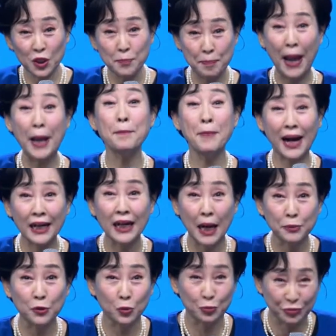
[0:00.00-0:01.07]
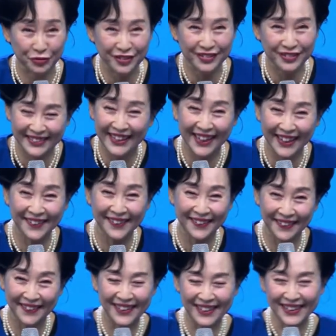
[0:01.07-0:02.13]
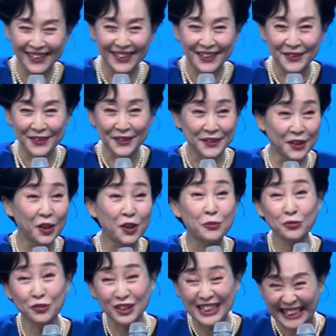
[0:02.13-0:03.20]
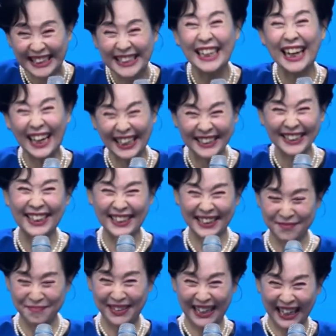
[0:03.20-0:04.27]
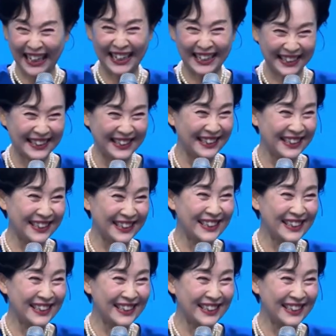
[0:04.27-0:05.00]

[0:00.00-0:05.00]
I'm going to sing a song as a campaign song for